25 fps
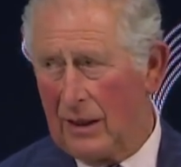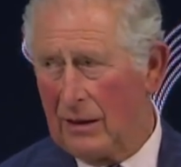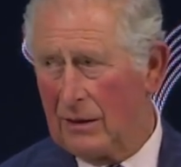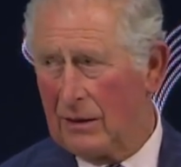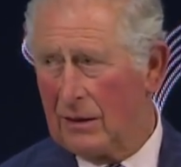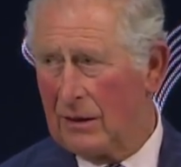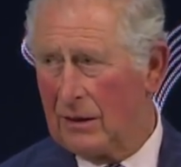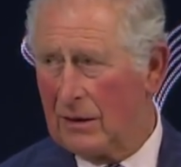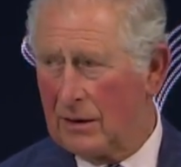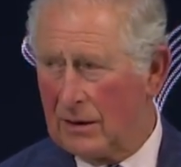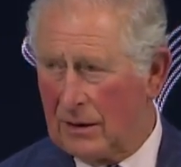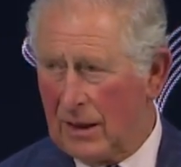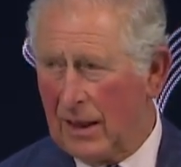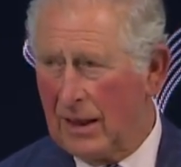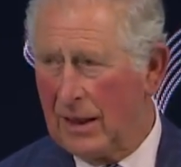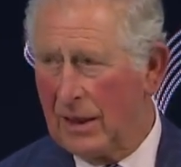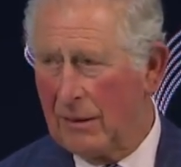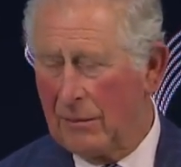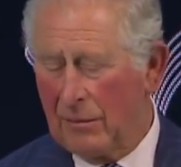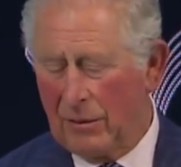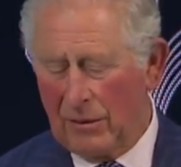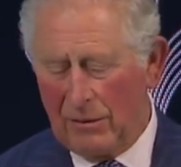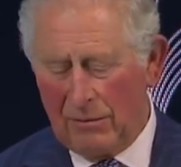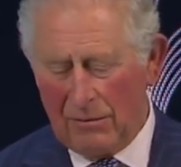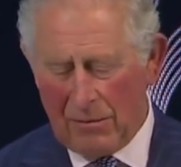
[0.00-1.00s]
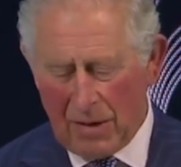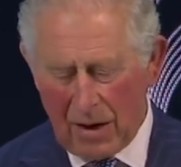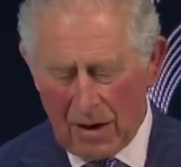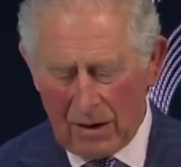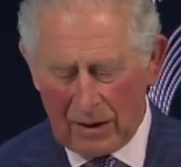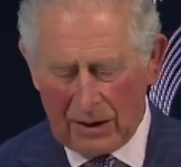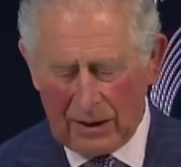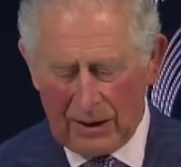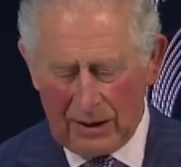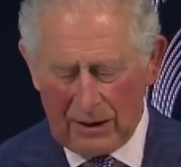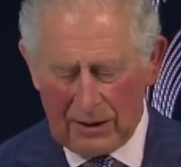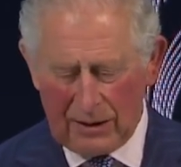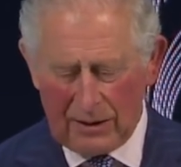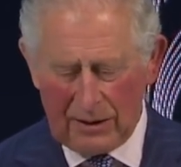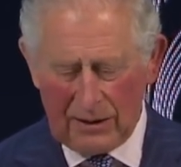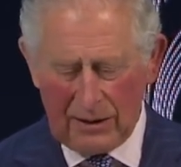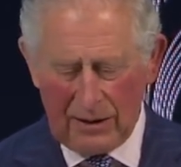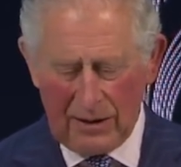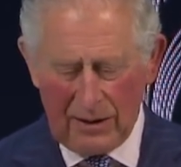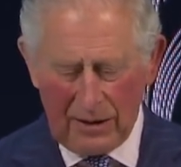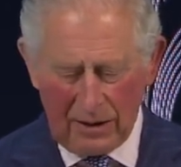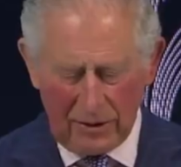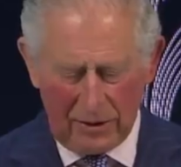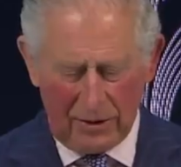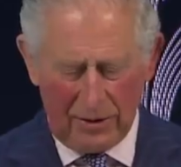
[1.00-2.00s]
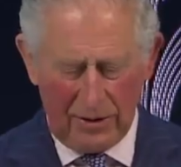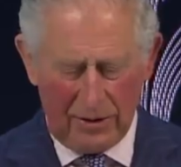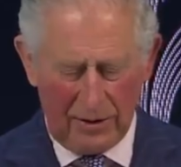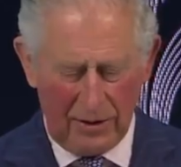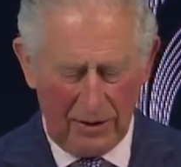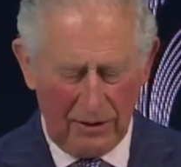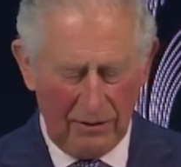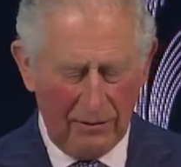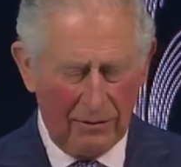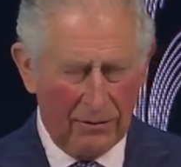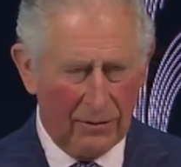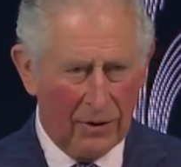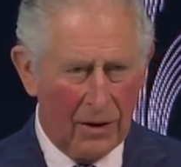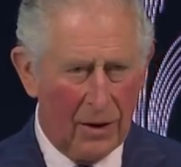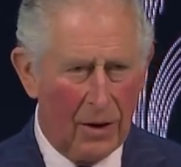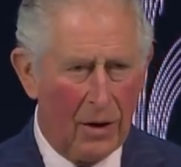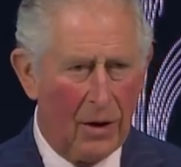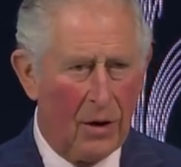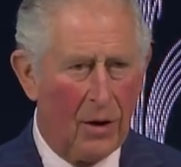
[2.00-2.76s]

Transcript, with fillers: a sustainable markets initiative